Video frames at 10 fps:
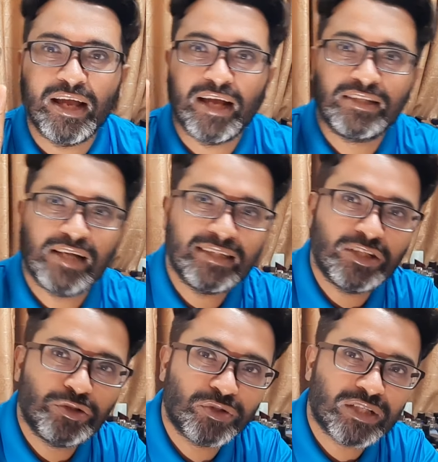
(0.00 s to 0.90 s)
And like
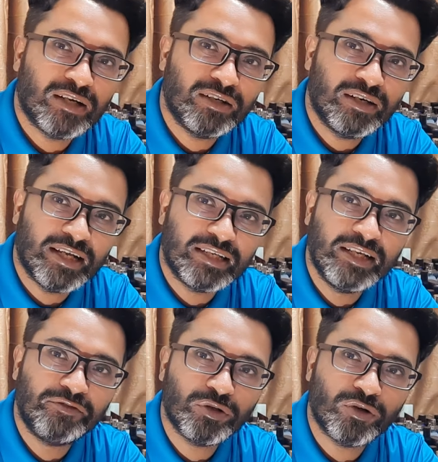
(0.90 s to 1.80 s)
the juice color, it
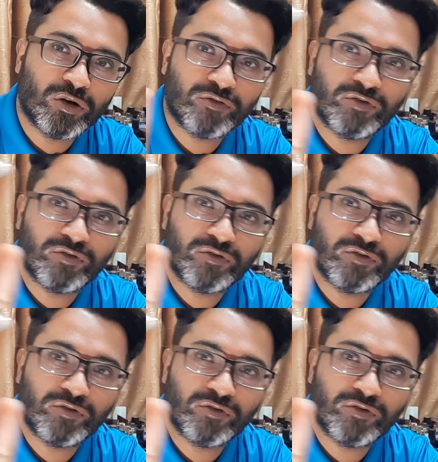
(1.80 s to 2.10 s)
gives you a lot of